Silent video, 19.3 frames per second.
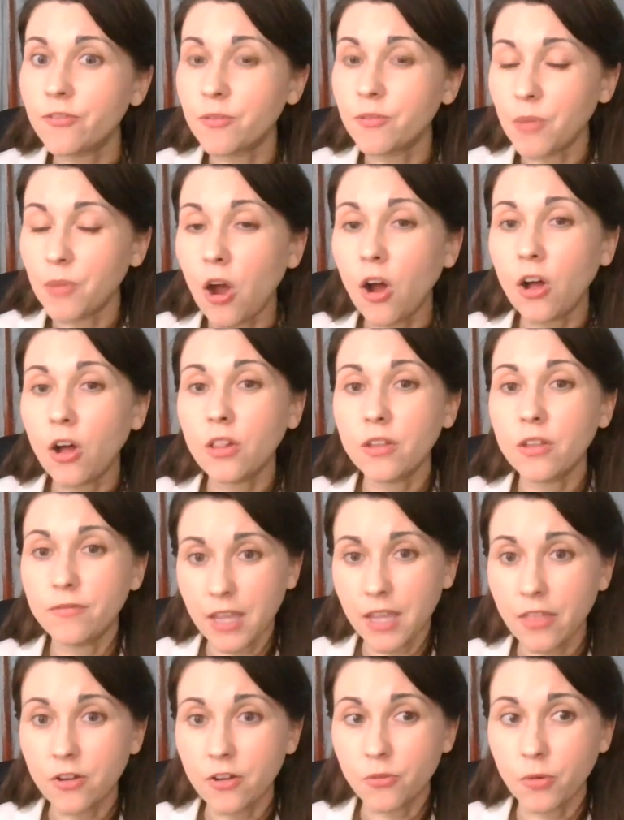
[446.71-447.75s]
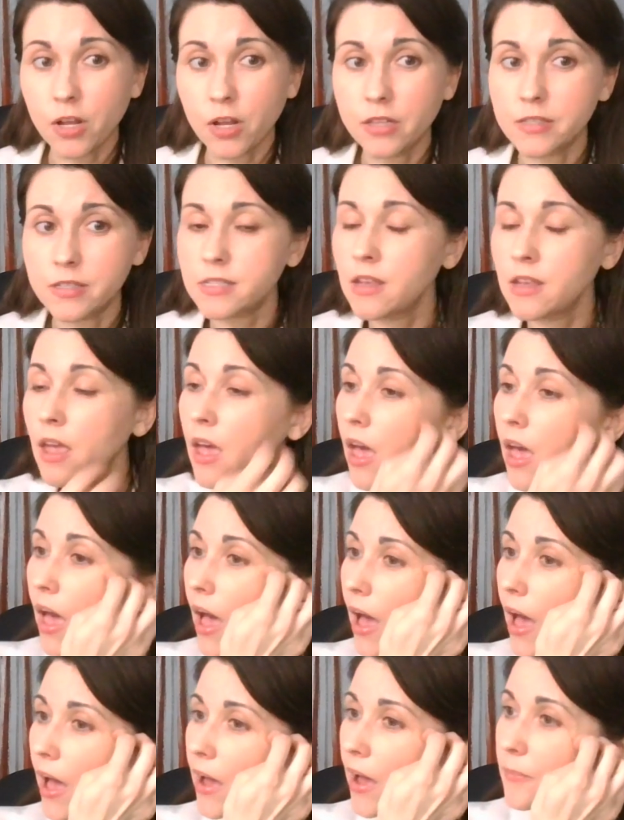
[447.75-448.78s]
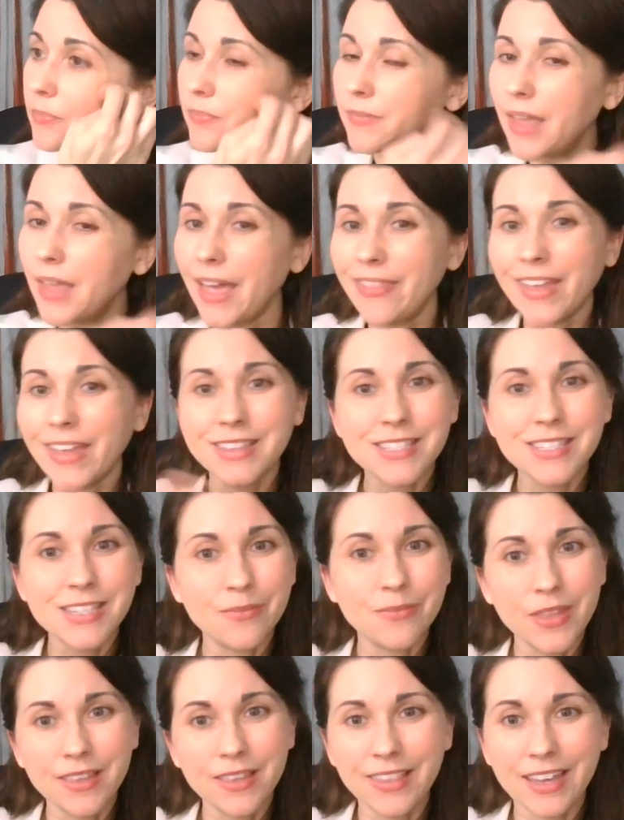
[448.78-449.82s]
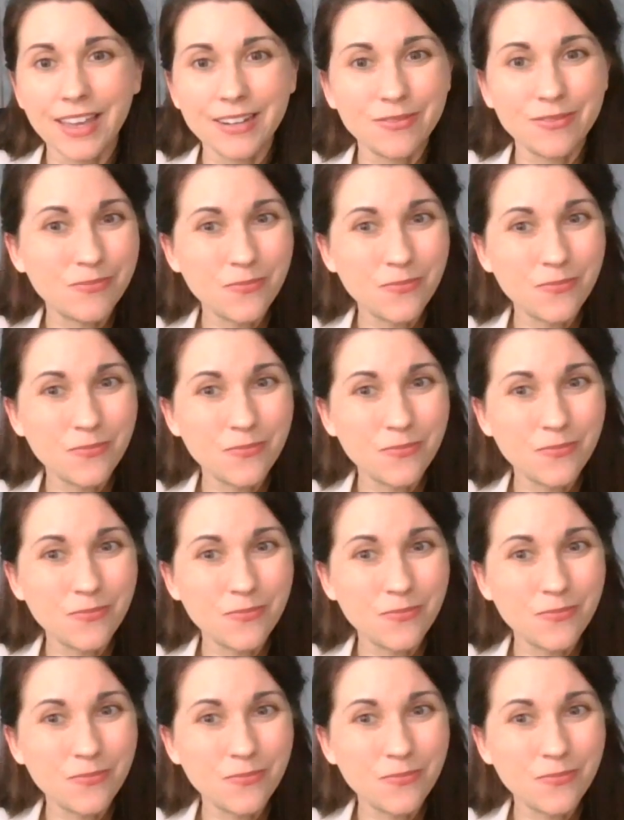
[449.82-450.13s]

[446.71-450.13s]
from all of the other ones. And that's something that